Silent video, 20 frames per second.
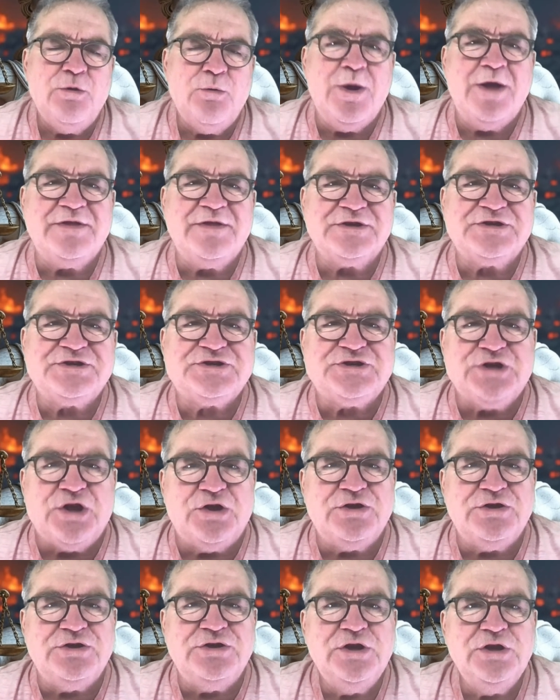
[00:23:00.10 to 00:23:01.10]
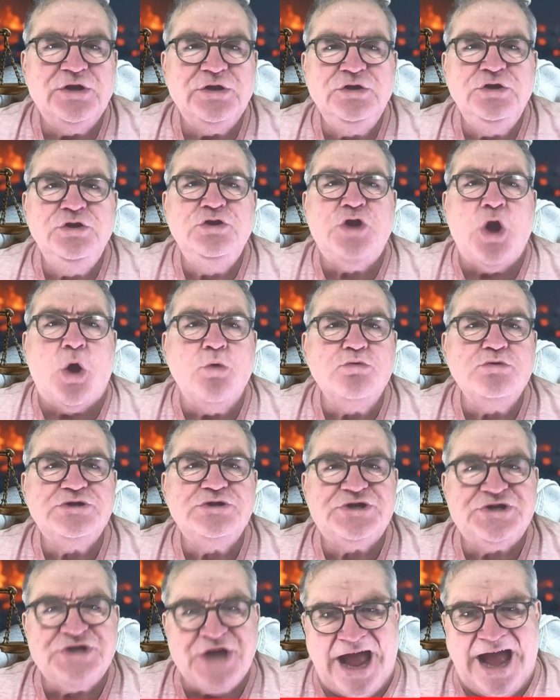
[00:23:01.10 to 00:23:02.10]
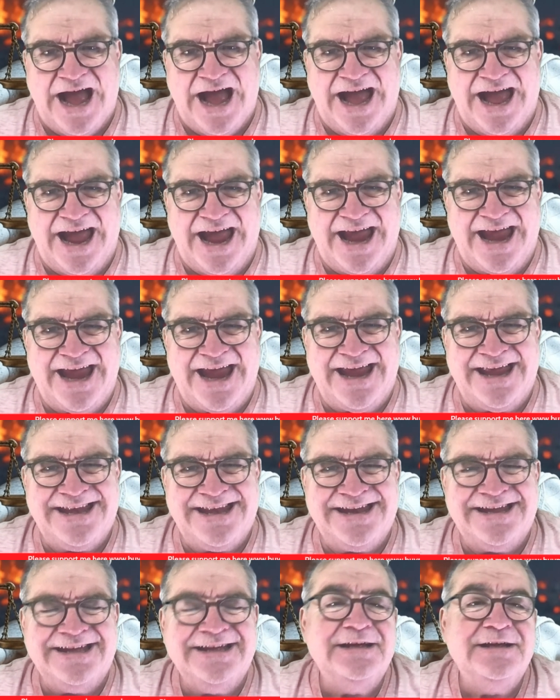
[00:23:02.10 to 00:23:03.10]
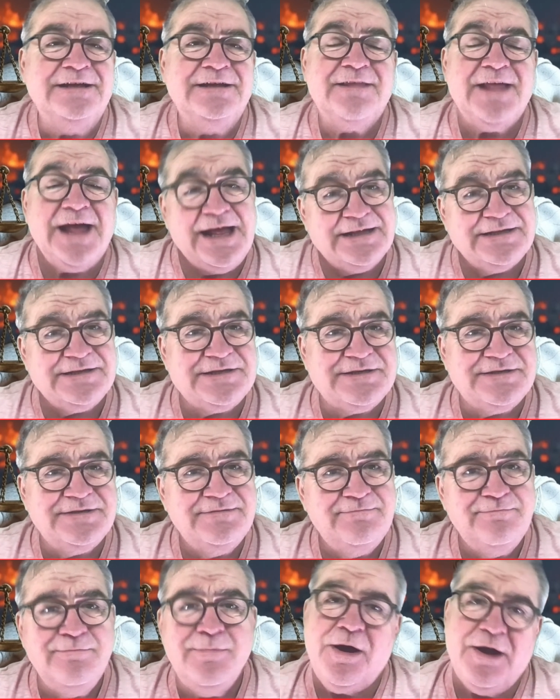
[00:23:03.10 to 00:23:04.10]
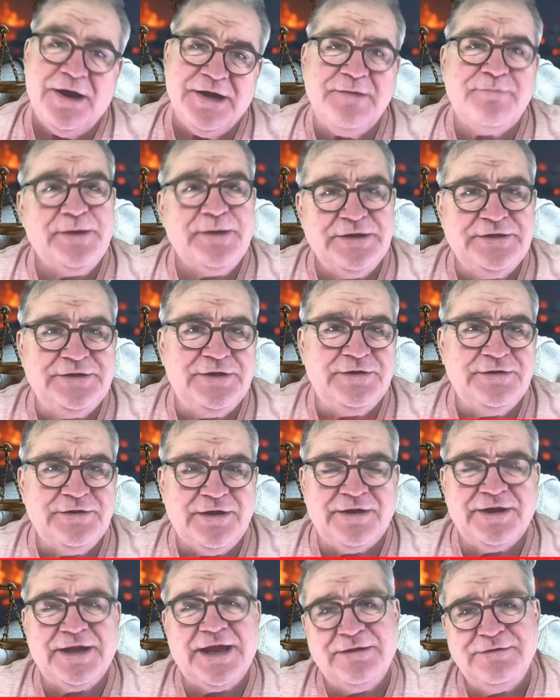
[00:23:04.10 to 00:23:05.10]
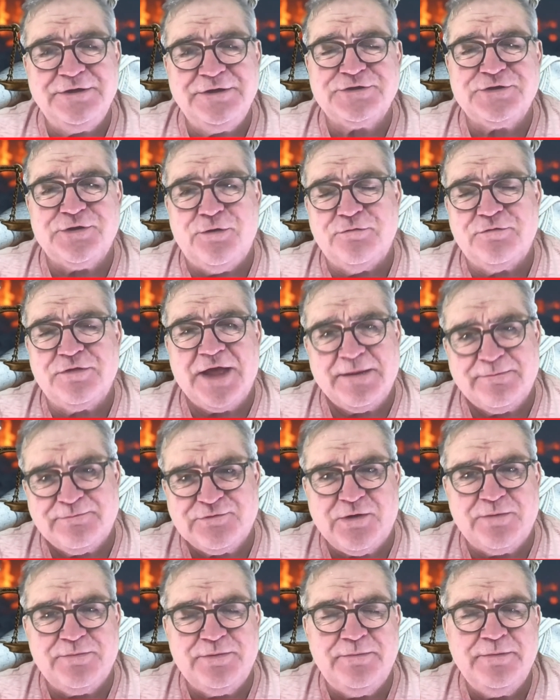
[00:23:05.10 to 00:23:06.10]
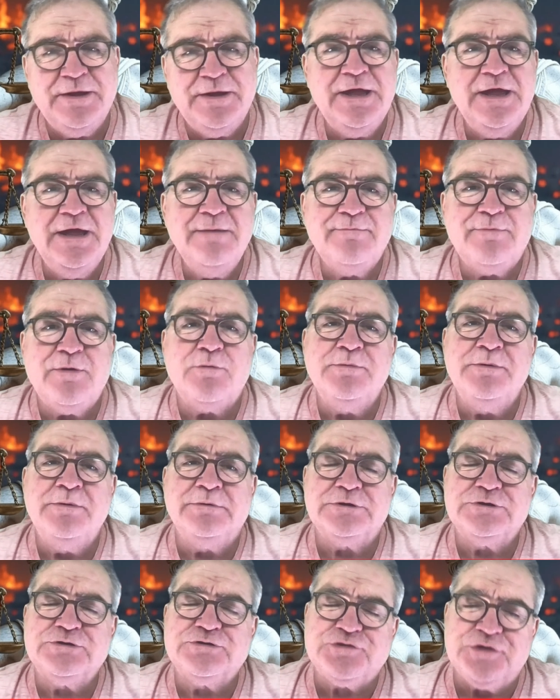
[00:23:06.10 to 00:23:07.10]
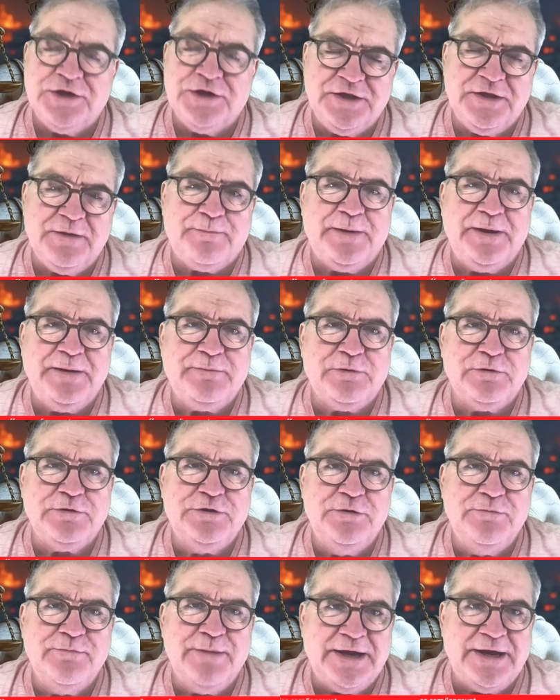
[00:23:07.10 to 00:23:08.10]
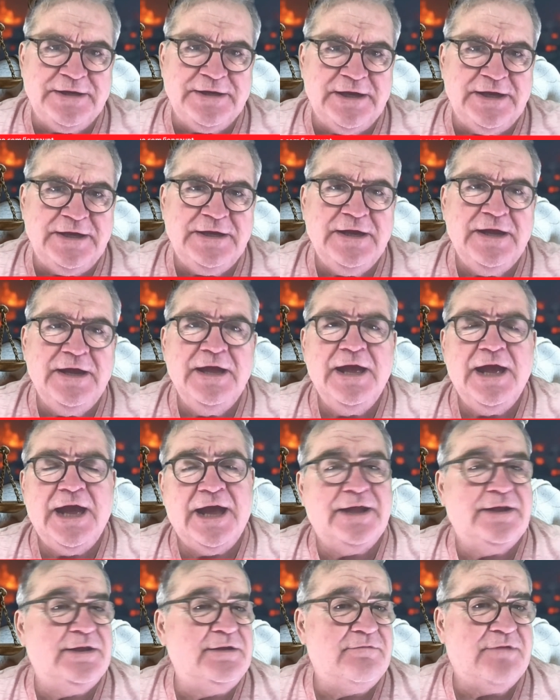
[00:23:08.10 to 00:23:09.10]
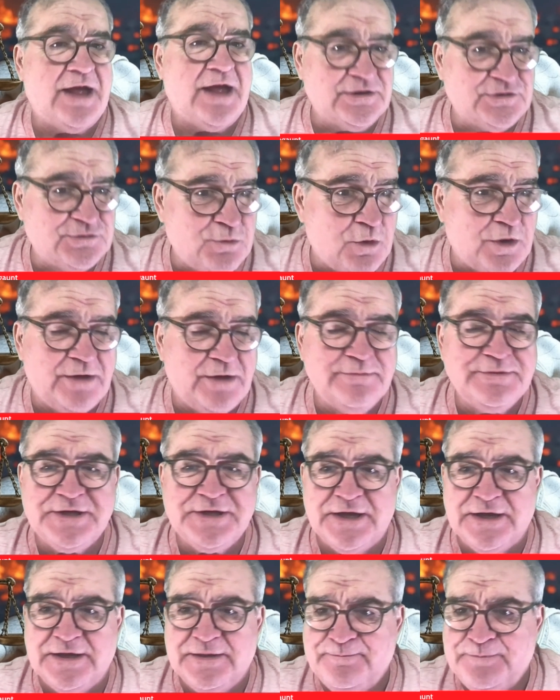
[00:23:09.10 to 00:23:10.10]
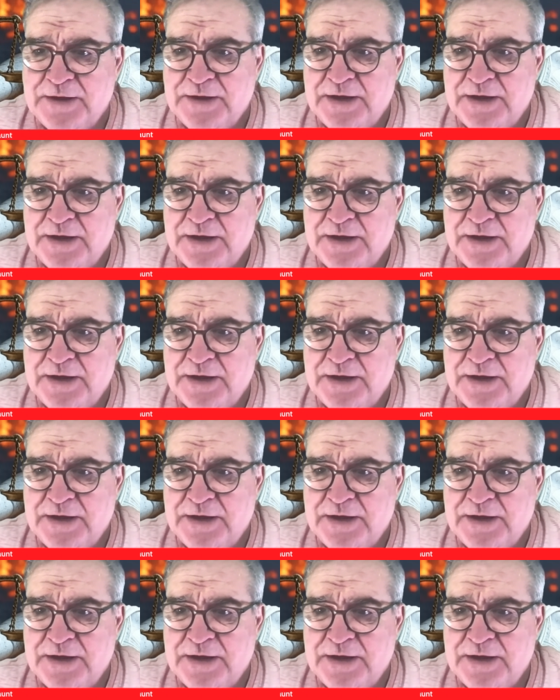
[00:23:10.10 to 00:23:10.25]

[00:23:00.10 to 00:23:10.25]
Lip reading: where the sun don't shine. That's my opinion on how you solve that problem, but we must treat the people humanely, and that's what I'm saying.